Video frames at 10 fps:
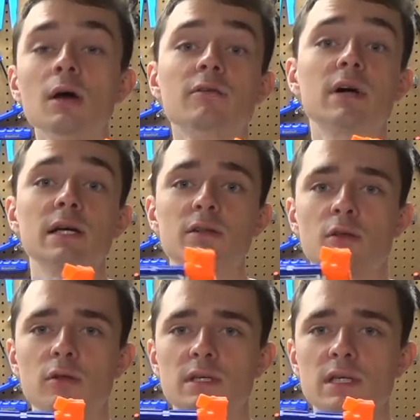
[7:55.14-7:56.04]
forgot to
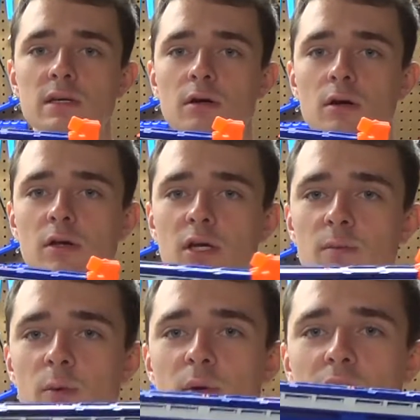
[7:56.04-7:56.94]
throw this in earlier,
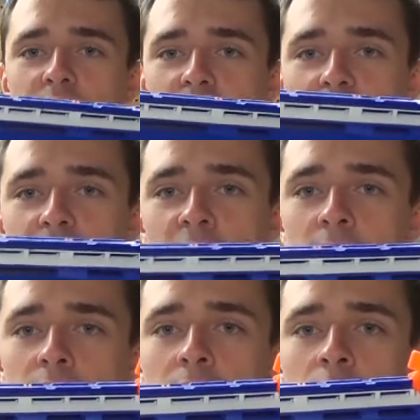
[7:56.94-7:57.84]
but we have a
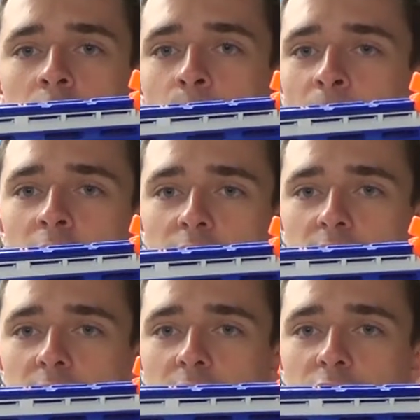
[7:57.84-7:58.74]
Retaliator barrel
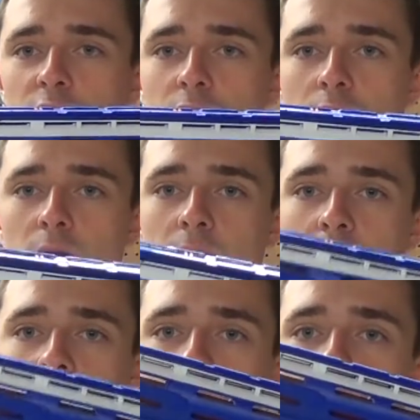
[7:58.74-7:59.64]
extension
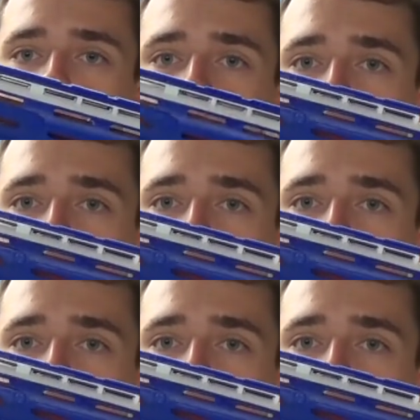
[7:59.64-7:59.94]
and